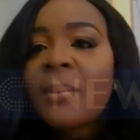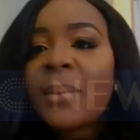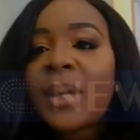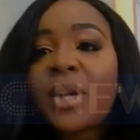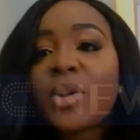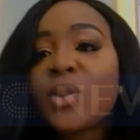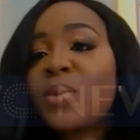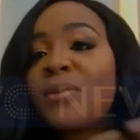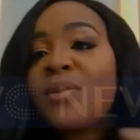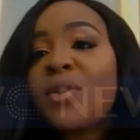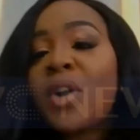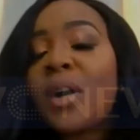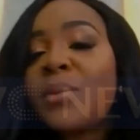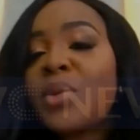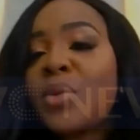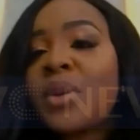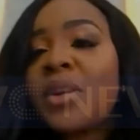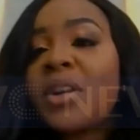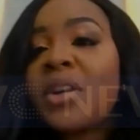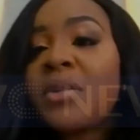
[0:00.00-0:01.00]
because we've
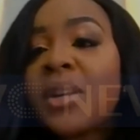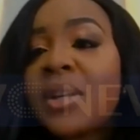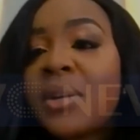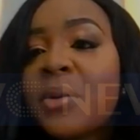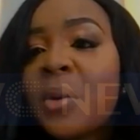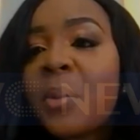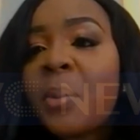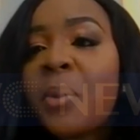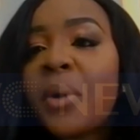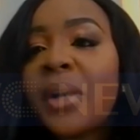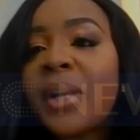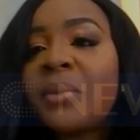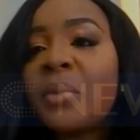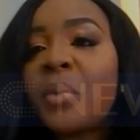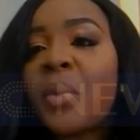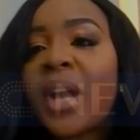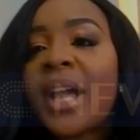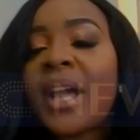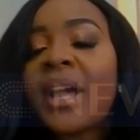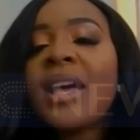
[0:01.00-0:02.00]
come to a critical
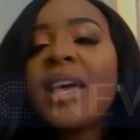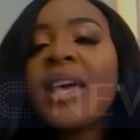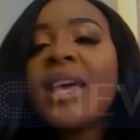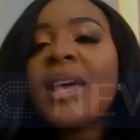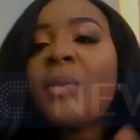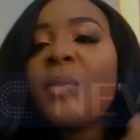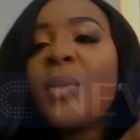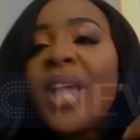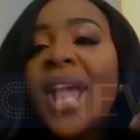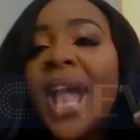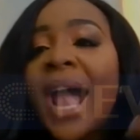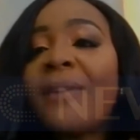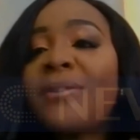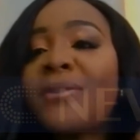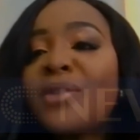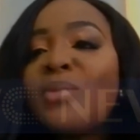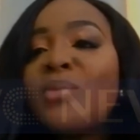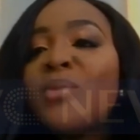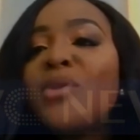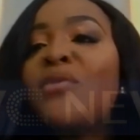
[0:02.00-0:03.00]
point where we
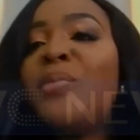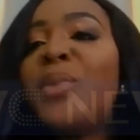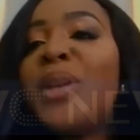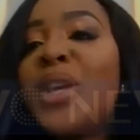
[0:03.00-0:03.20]
have to move